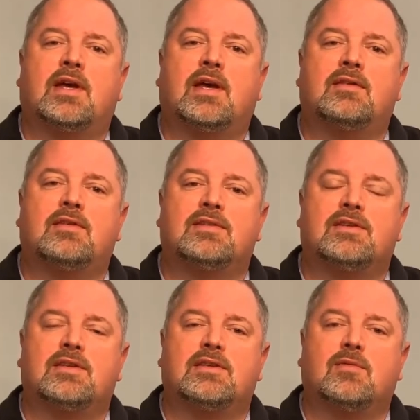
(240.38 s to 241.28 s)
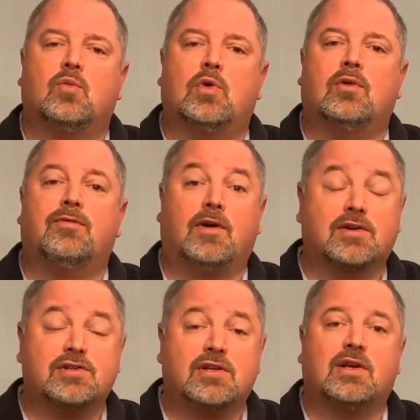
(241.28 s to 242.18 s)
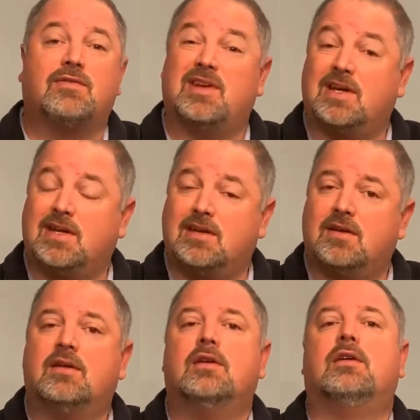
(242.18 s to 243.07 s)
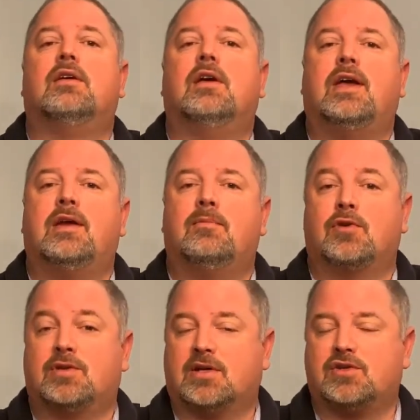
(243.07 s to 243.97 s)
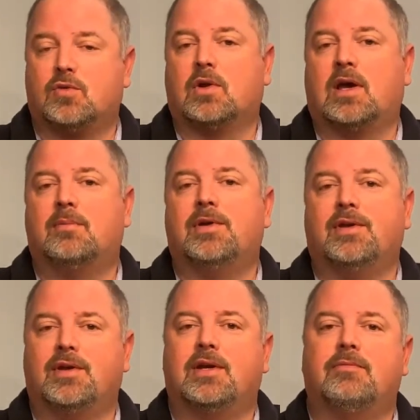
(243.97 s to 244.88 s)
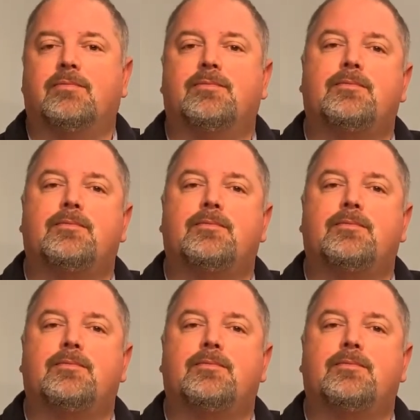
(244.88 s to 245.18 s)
that the system will function if needed and protects your liability.